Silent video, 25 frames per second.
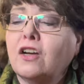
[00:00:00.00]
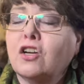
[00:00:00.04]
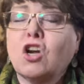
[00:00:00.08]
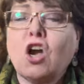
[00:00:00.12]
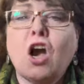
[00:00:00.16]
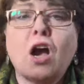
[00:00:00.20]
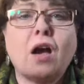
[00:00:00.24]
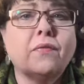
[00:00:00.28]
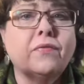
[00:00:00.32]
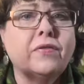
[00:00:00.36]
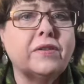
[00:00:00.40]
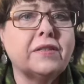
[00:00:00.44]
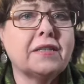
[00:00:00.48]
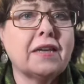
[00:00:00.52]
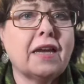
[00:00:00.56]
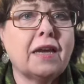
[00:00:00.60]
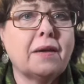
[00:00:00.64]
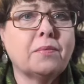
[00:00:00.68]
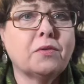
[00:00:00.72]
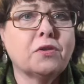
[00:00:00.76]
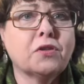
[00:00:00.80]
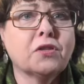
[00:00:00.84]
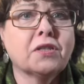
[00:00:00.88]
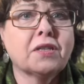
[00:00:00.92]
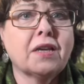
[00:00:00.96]
coffee
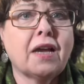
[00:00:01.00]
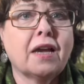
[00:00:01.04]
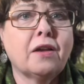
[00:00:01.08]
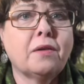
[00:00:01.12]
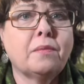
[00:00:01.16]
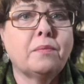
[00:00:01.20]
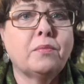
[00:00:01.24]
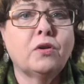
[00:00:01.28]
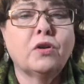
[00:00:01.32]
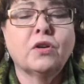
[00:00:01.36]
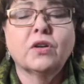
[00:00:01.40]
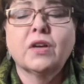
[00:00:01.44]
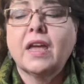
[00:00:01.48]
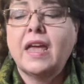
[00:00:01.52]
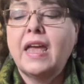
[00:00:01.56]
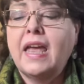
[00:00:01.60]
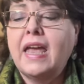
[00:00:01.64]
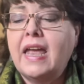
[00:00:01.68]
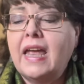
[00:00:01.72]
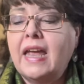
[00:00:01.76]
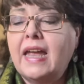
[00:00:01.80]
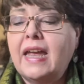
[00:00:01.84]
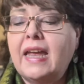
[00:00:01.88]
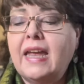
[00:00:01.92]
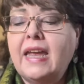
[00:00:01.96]
table style book.
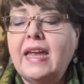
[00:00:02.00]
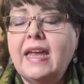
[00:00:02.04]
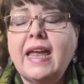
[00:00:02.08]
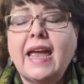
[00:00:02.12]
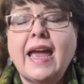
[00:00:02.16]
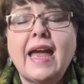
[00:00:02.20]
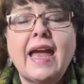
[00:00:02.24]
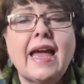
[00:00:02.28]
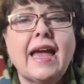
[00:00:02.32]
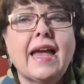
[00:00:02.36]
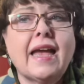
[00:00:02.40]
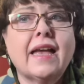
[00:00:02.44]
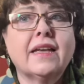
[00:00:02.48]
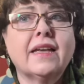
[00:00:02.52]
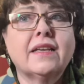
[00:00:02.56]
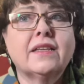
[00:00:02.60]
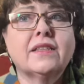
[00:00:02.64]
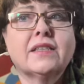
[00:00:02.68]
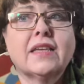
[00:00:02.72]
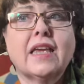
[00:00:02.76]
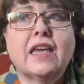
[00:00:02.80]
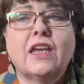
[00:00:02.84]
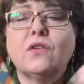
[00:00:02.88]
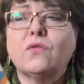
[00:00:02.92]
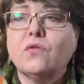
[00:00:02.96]
He
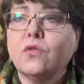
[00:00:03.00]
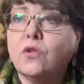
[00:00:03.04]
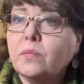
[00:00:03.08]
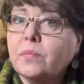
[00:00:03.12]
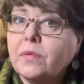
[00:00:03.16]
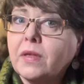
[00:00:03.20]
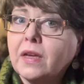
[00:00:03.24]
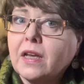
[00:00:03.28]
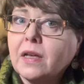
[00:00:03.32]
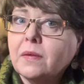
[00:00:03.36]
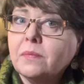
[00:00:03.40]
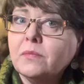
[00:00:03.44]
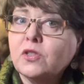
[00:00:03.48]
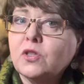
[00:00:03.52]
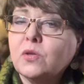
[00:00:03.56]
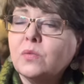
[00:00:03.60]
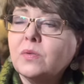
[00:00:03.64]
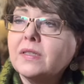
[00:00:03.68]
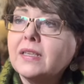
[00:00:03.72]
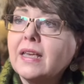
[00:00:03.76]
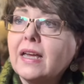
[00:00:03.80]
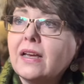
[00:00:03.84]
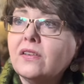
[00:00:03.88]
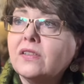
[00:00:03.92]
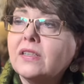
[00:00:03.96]
has a group that comes to
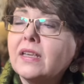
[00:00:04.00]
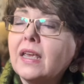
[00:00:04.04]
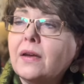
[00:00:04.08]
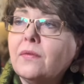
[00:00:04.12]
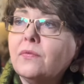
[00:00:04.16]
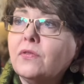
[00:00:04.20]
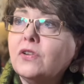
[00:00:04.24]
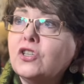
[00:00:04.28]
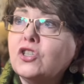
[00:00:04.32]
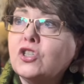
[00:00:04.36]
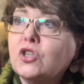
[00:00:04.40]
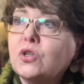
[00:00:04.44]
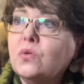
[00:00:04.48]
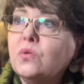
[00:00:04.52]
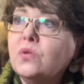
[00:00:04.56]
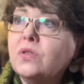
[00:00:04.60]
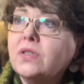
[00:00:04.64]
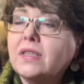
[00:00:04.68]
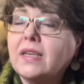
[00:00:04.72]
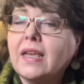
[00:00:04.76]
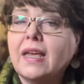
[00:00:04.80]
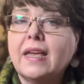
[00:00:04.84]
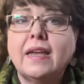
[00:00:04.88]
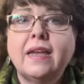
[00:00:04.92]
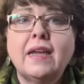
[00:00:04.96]
his house every
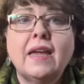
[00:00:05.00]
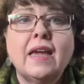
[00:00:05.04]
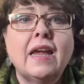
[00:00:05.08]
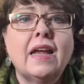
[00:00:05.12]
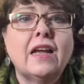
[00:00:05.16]
Tuesday.